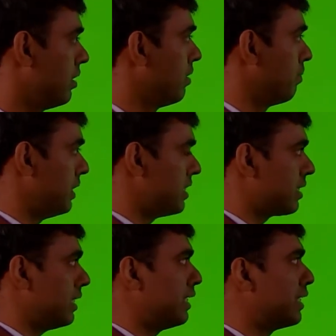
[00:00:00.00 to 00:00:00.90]
Means
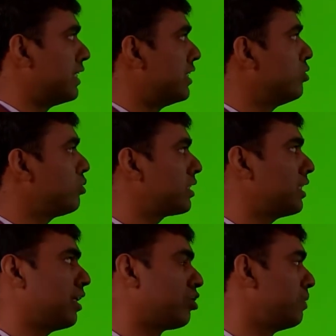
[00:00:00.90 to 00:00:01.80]
in a reduced
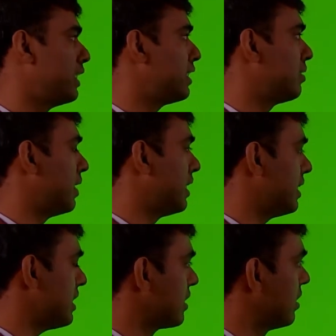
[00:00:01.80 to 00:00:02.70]
augmented
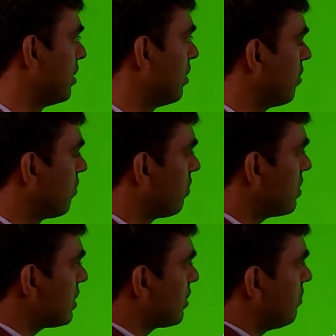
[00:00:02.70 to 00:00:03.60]
matrix,
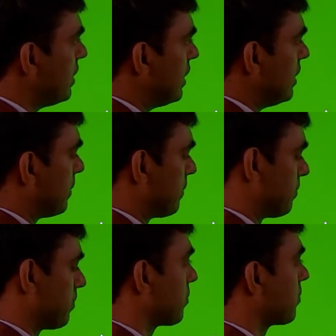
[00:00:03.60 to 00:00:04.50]
first we
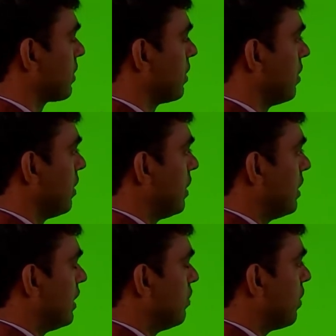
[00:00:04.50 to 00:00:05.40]

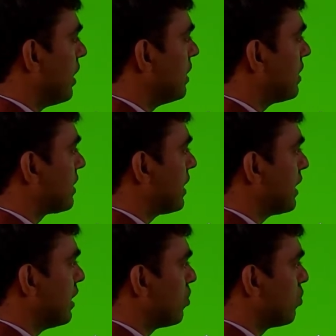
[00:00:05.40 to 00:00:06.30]
divide the
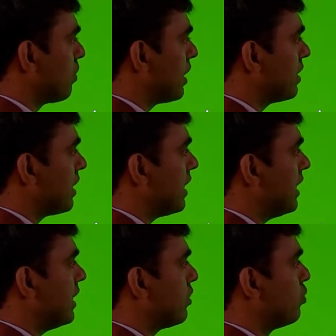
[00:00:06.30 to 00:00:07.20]
second row by the
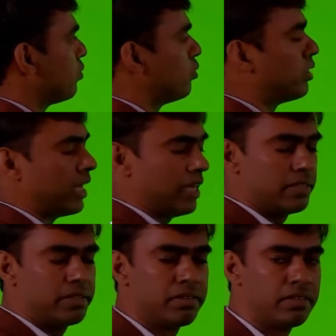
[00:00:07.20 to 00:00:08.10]
A22 dash,
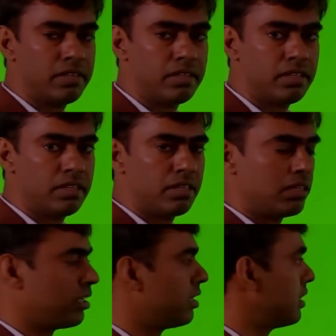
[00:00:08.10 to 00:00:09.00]

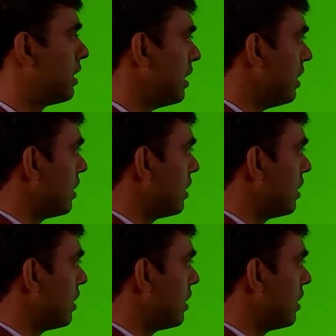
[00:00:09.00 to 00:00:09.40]
then